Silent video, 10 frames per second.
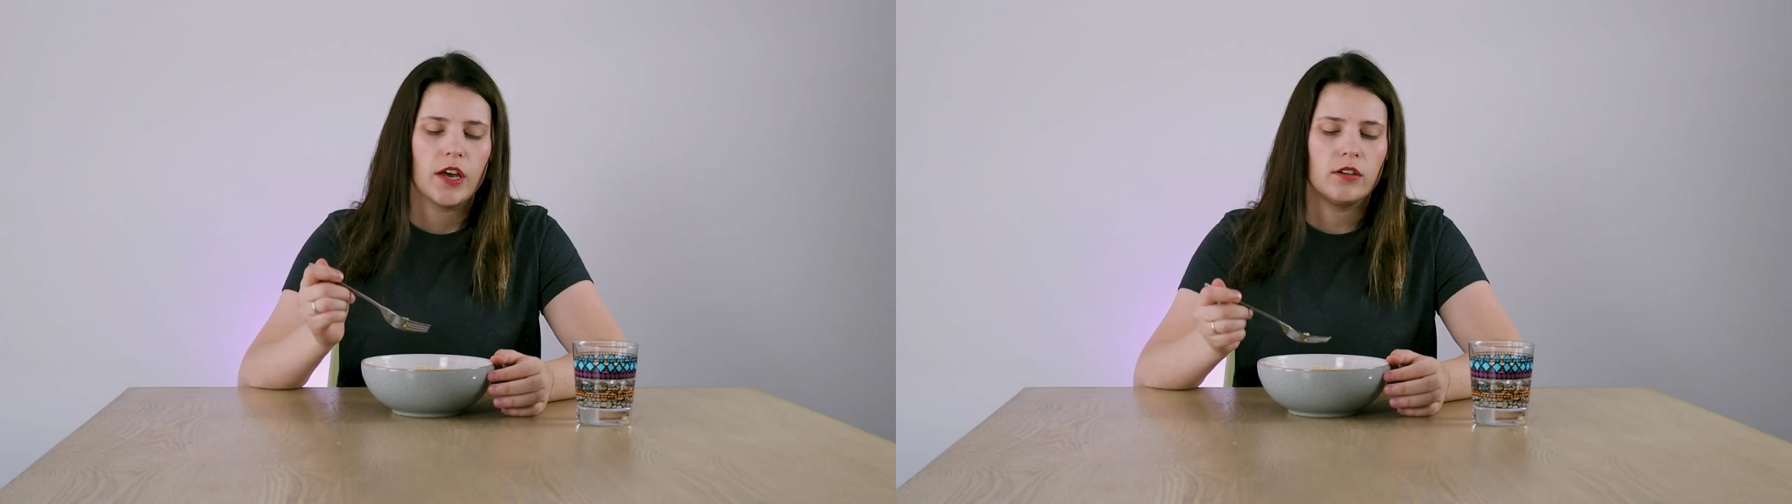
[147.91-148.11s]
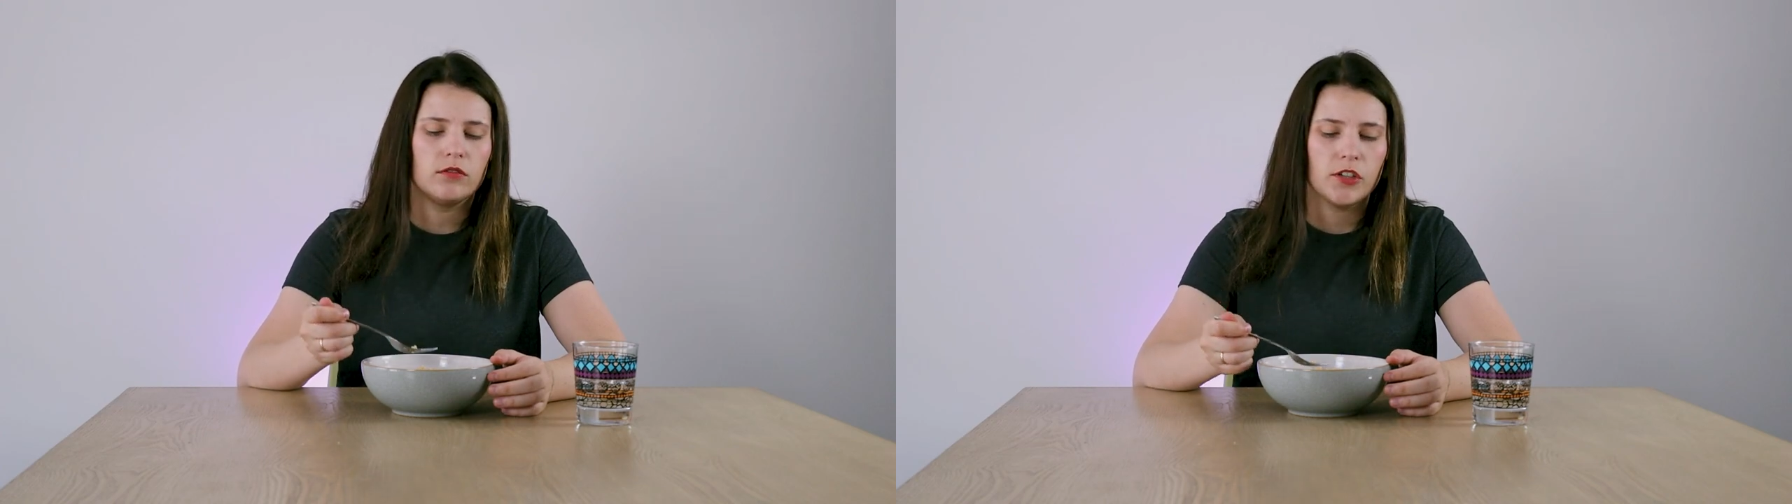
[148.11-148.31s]

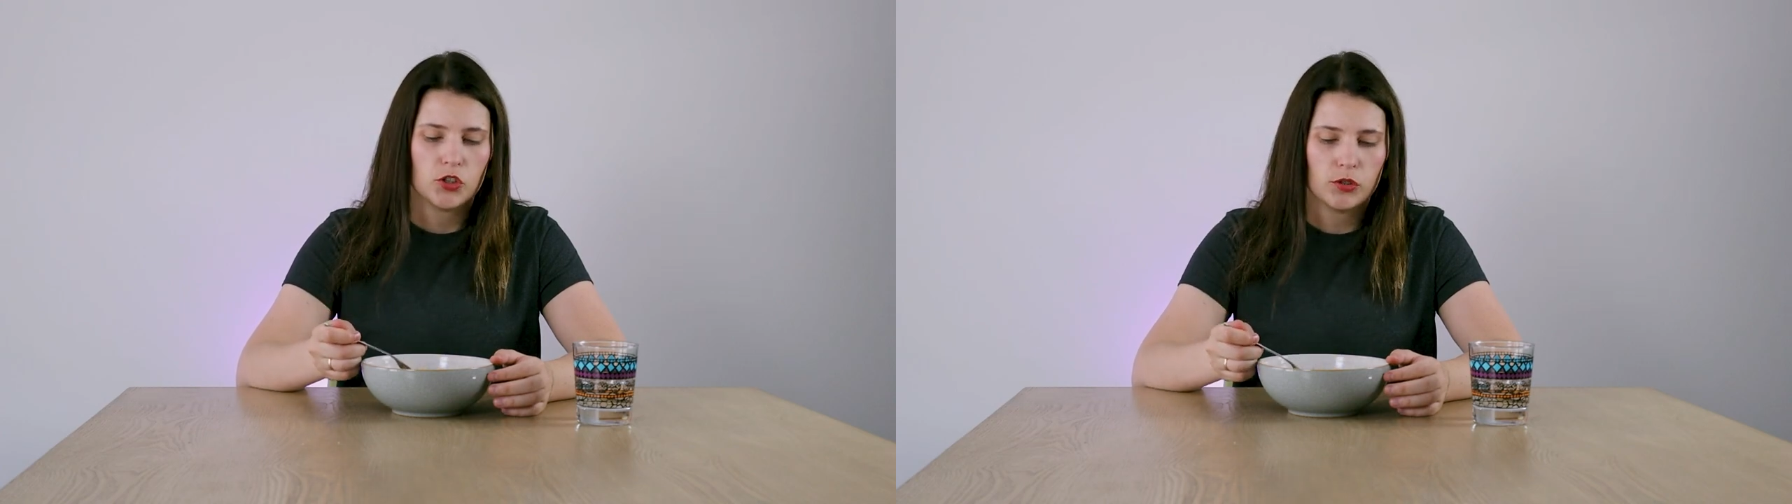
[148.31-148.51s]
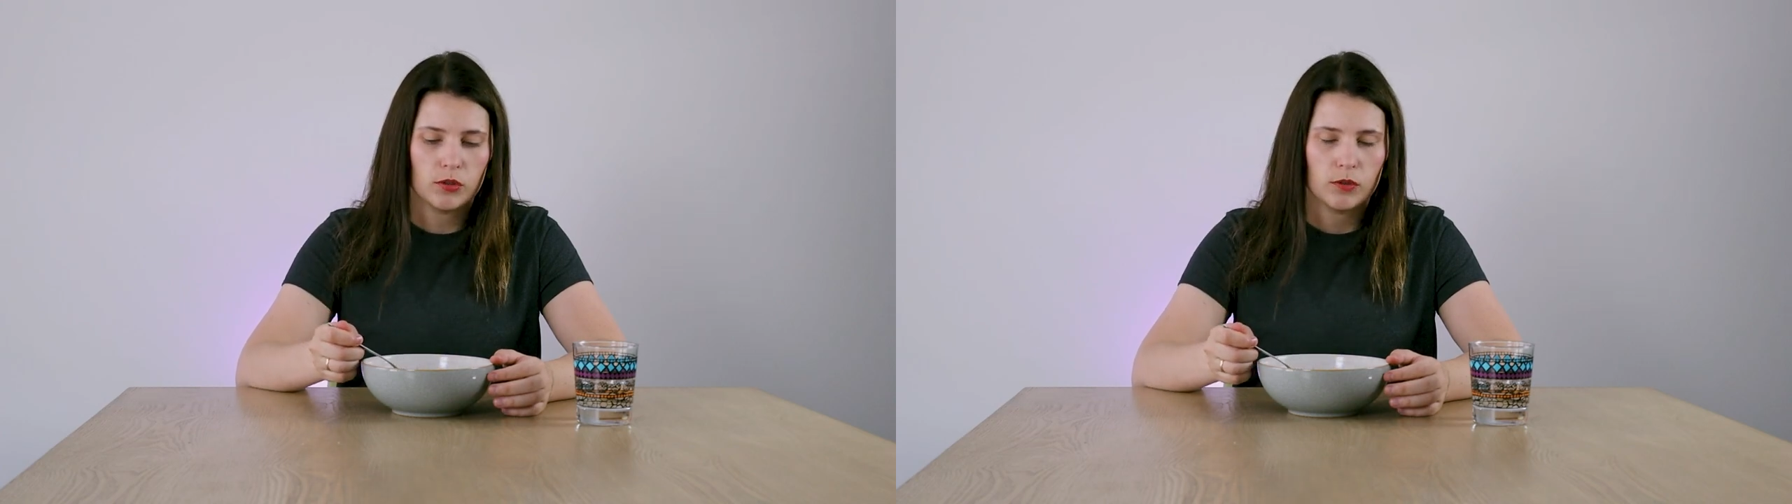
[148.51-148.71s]
a
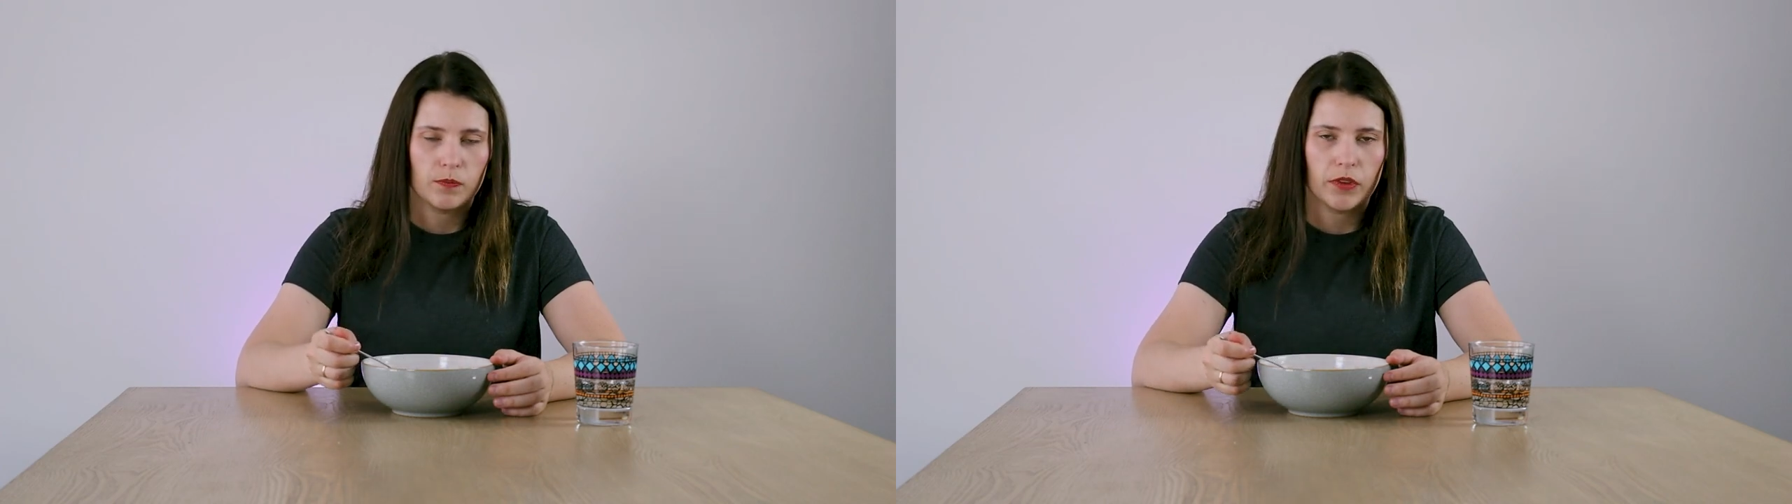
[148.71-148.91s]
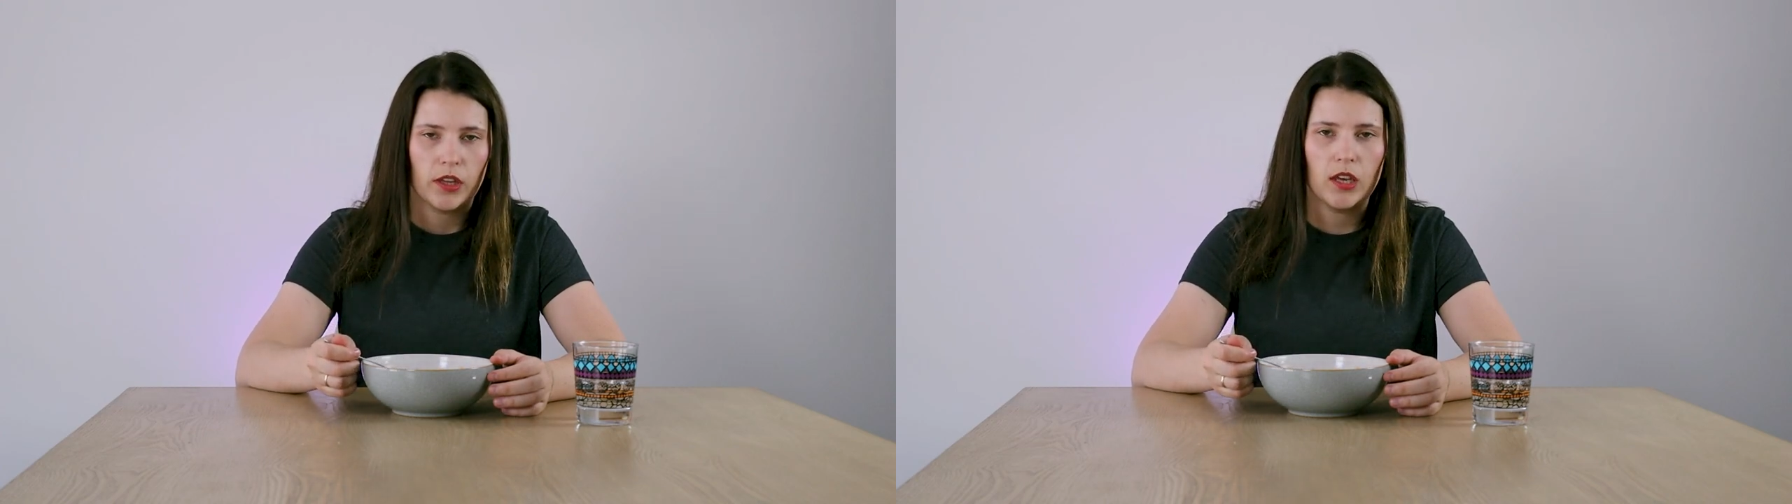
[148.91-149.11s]
ritual.
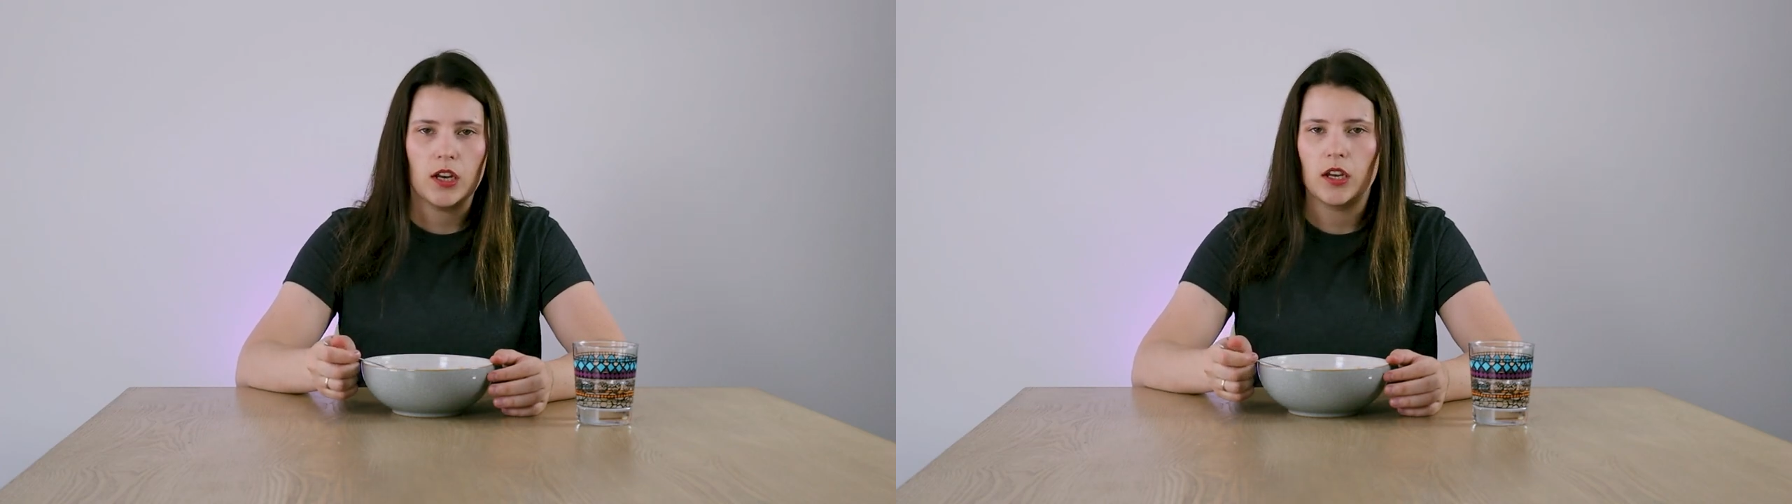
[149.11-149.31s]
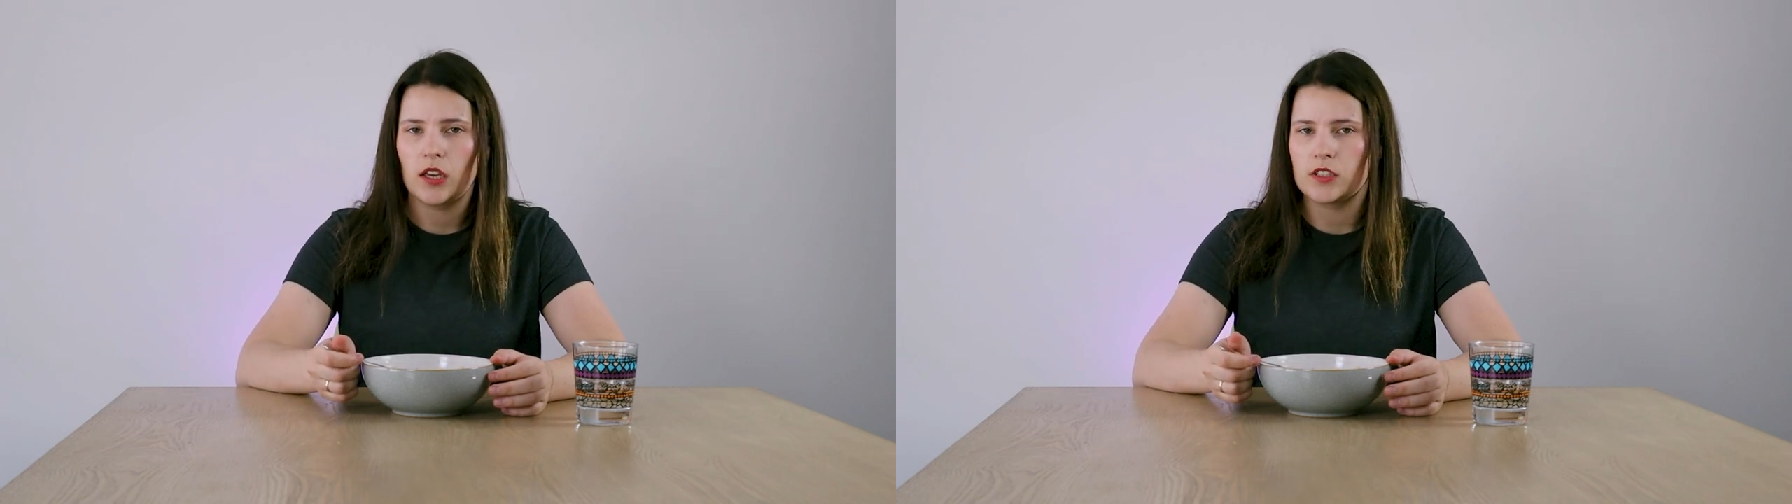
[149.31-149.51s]

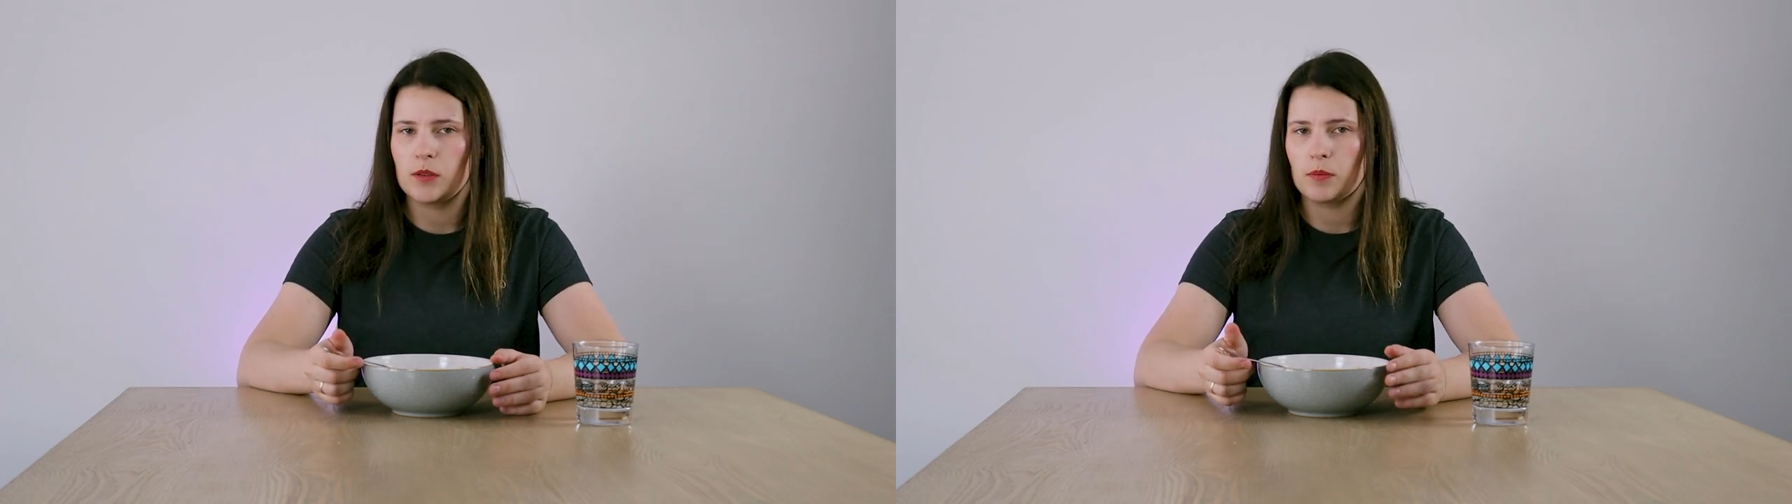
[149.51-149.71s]
Eating is a